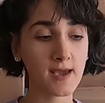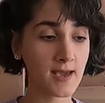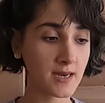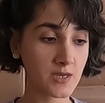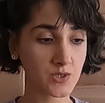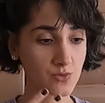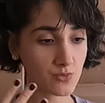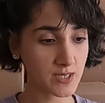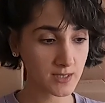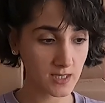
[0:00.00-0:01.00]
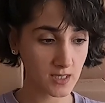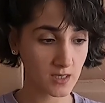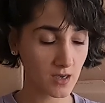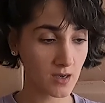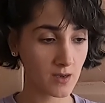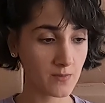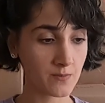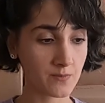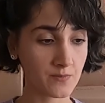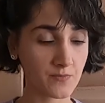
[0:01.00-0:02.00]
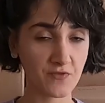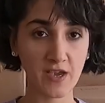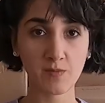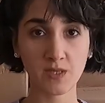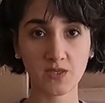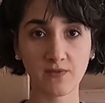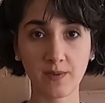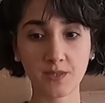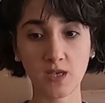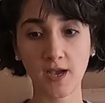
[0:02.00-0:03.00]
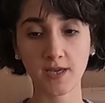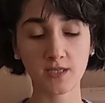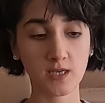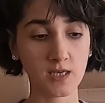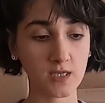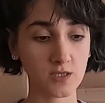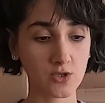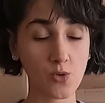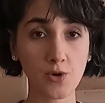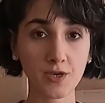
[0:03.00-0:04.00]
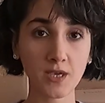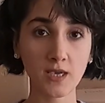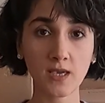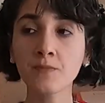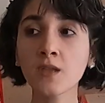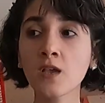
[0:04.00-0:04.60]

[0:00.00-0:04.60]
It is a really famous website in Turkey.